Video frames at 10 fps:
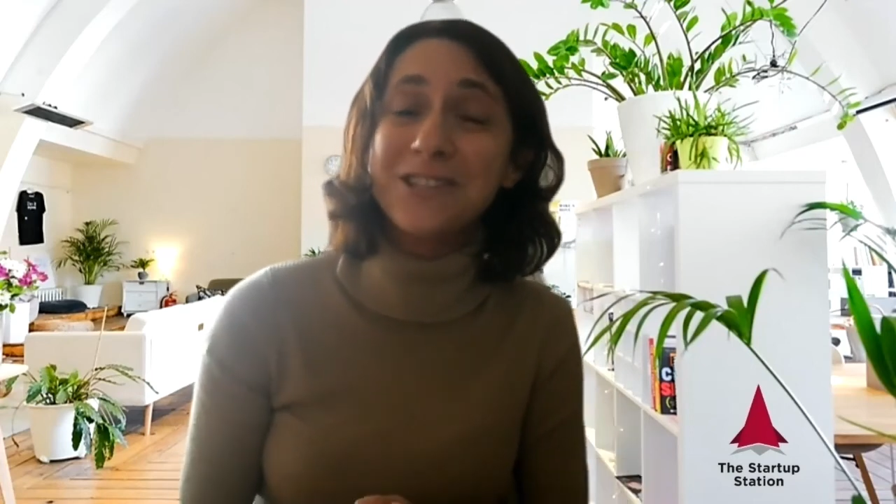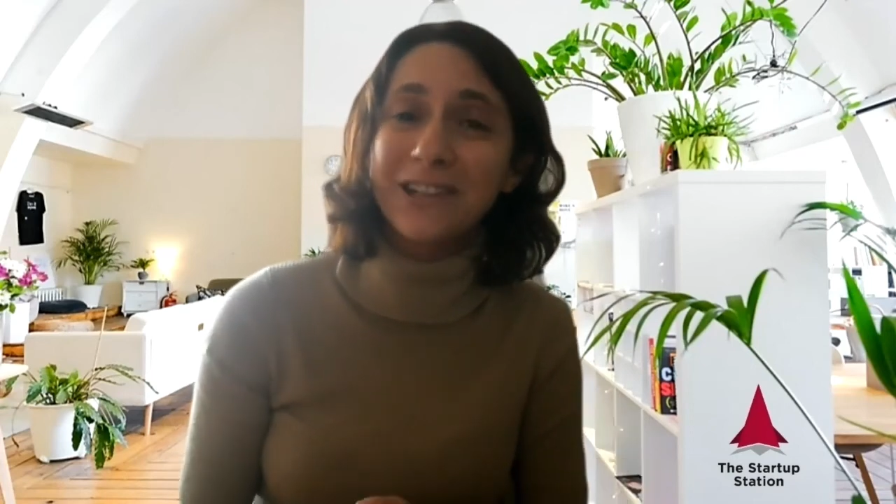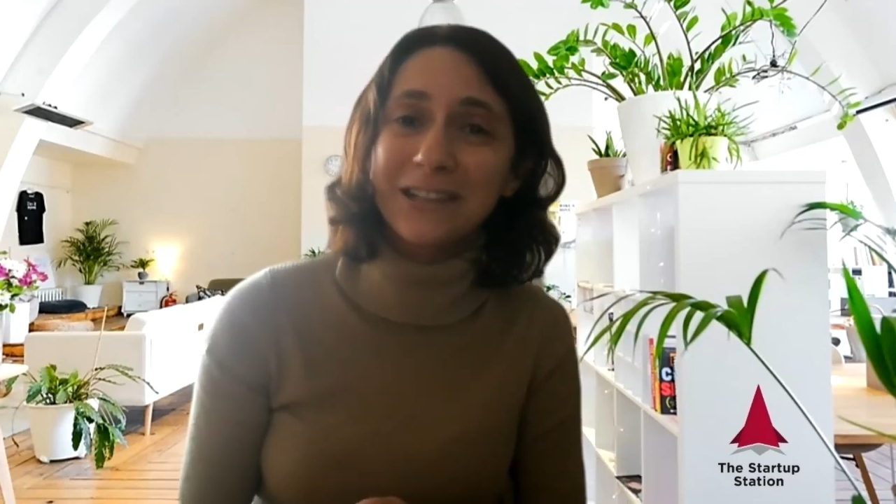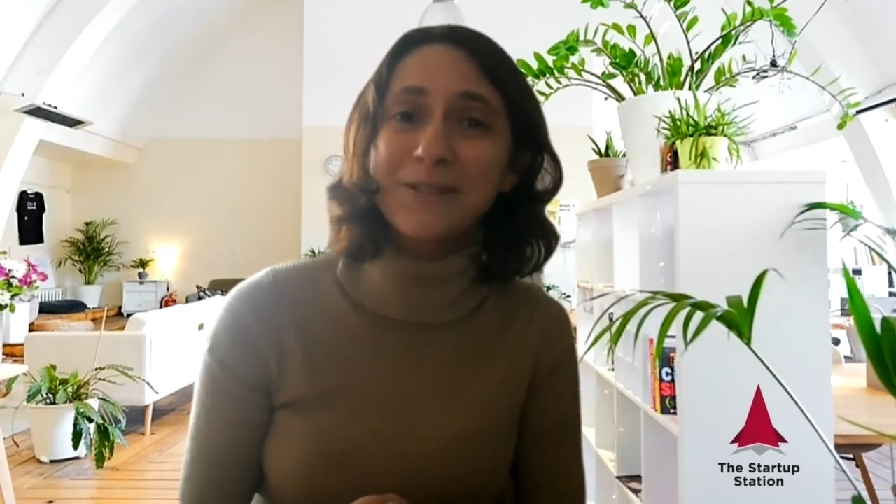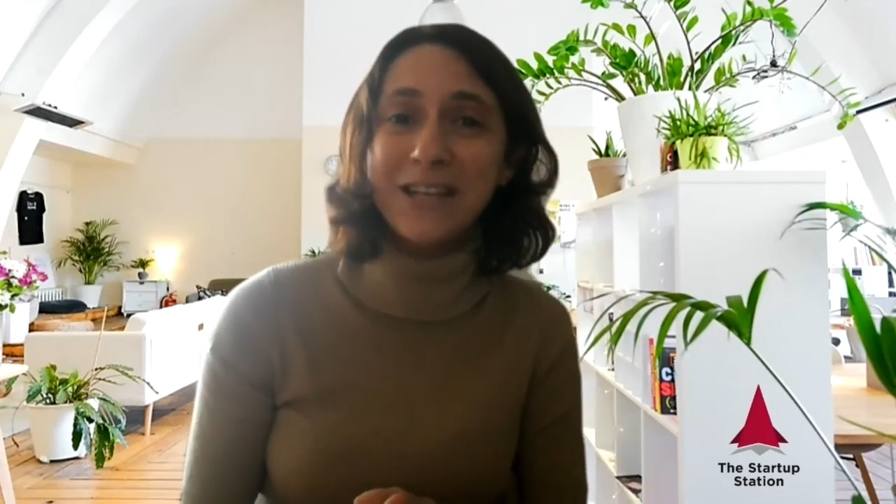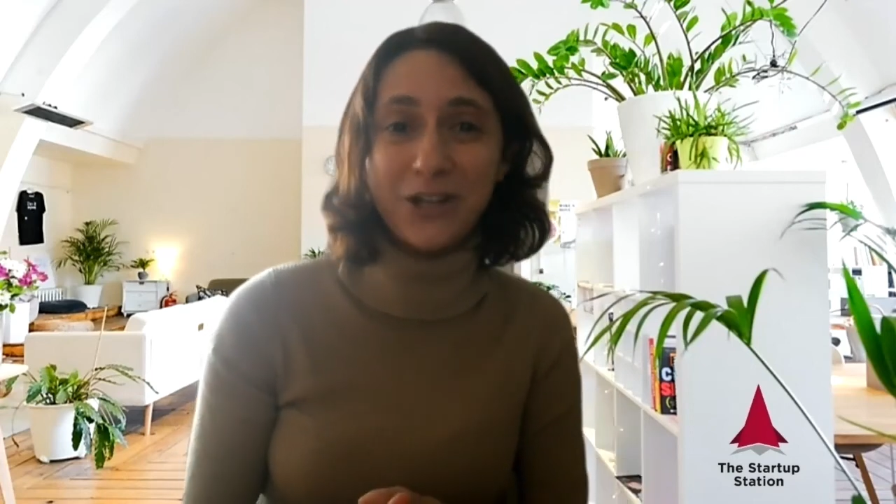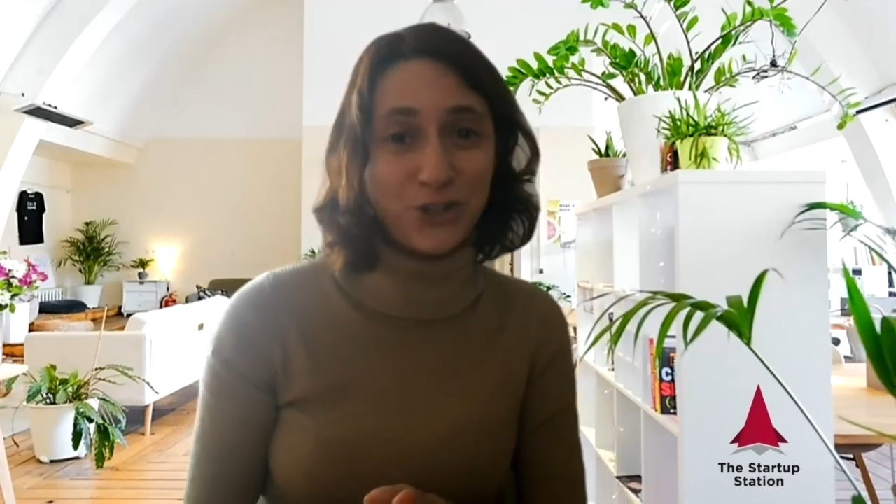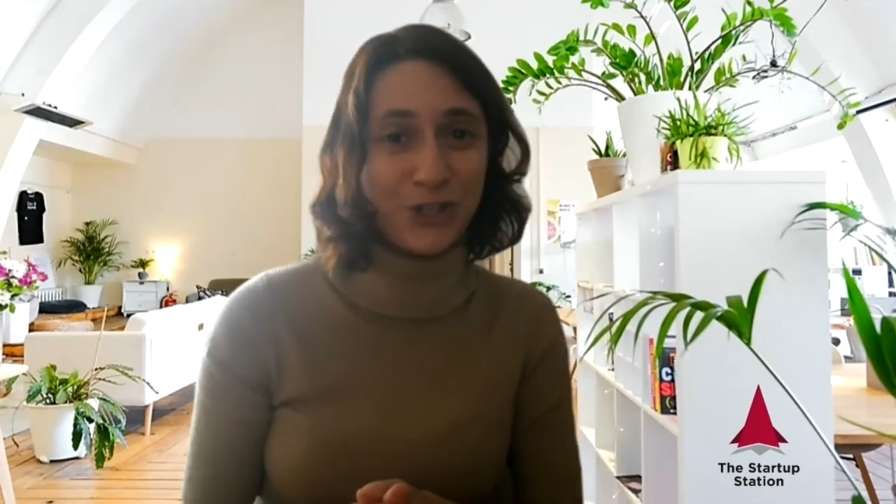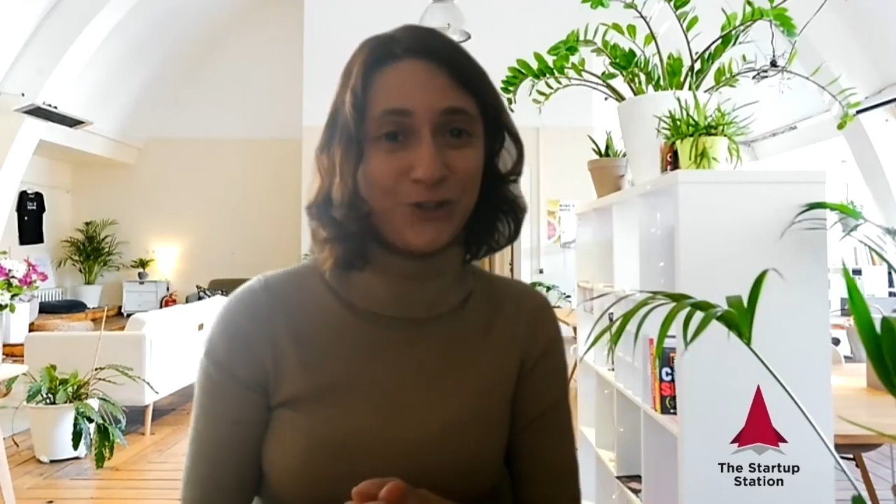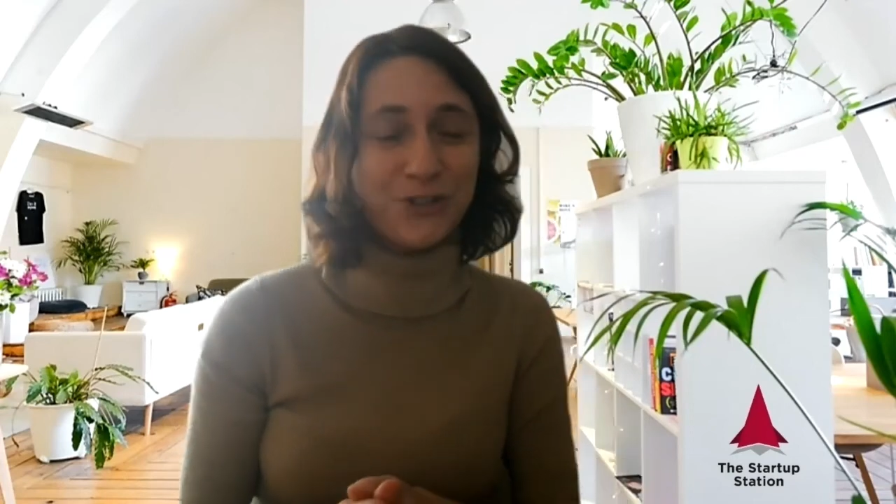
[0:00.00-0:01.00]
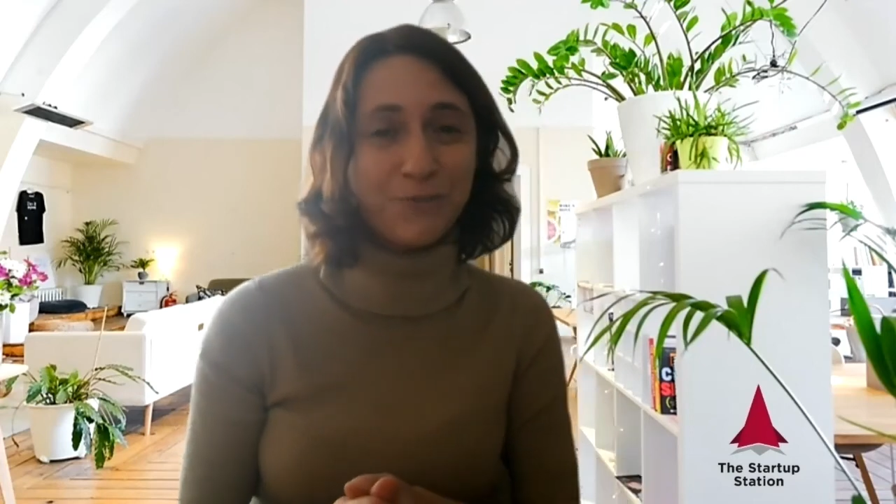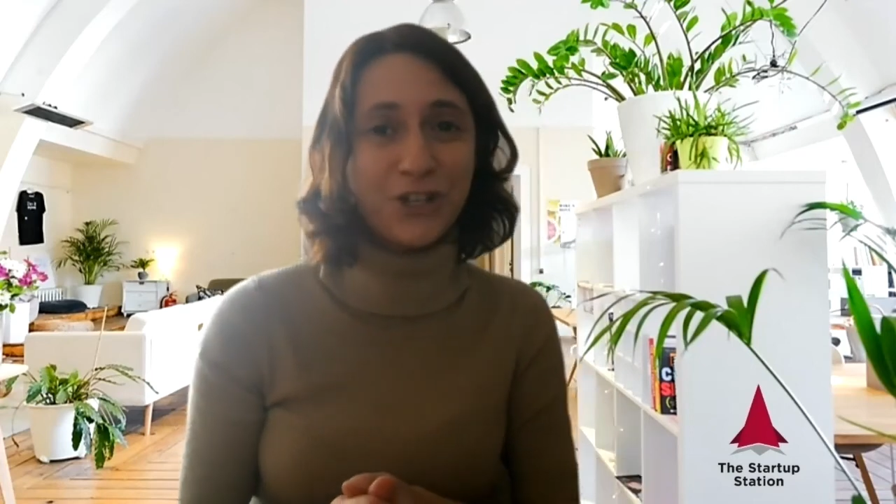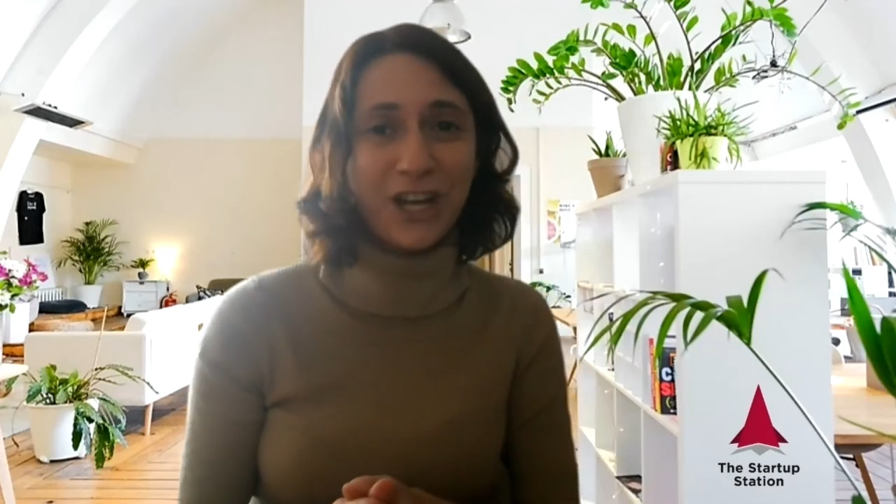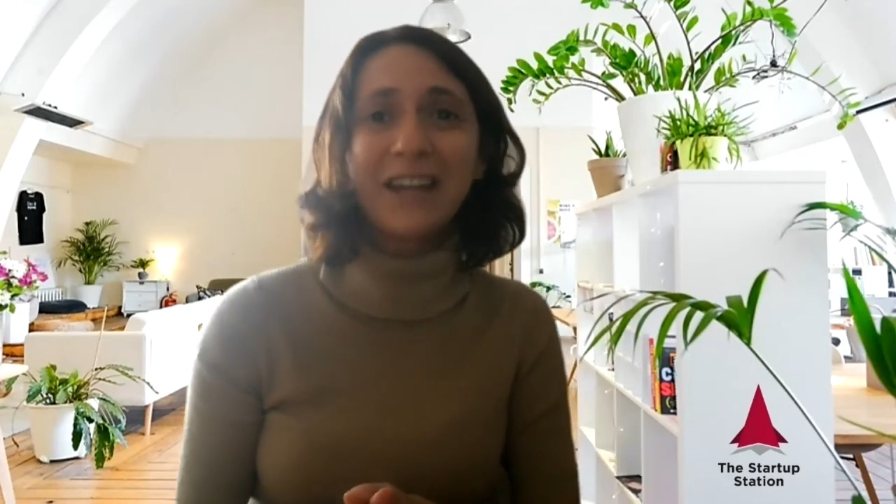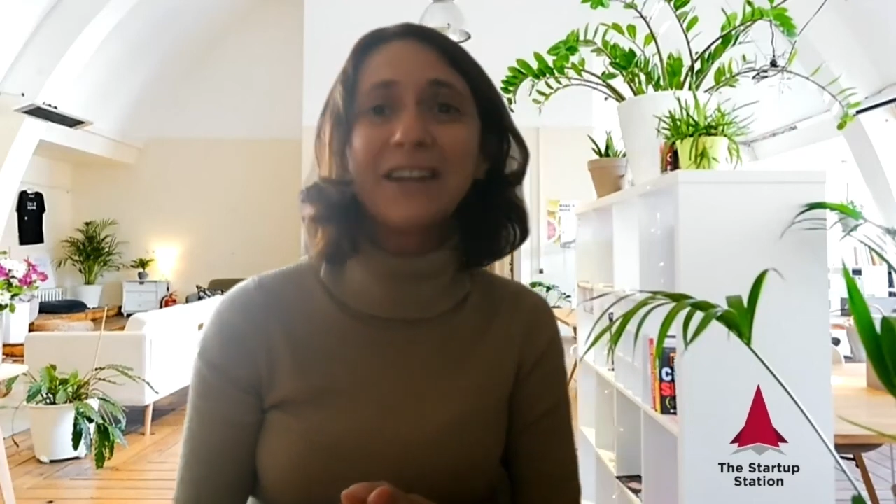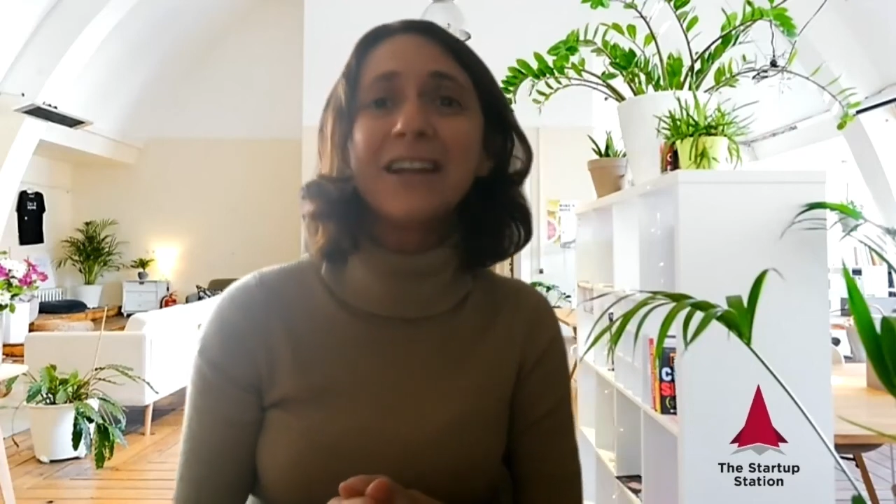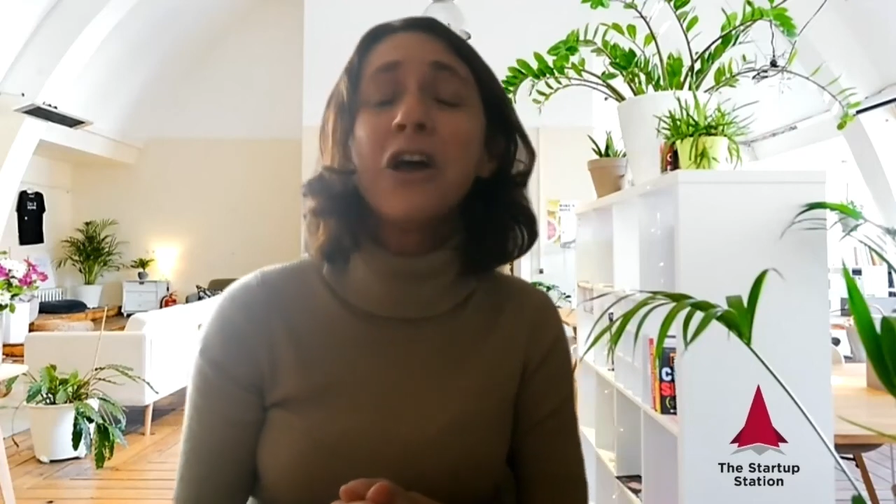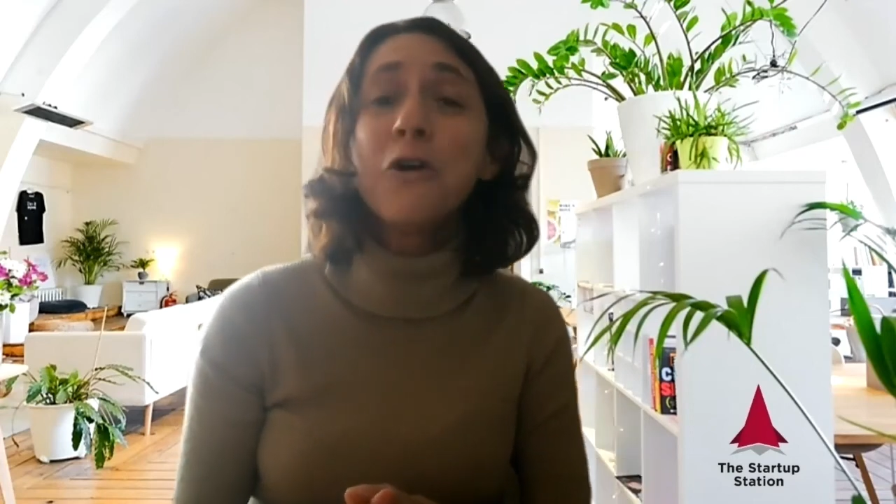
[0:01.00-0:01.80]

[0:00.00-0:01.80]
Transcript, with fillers: Startup Station's YouTube channel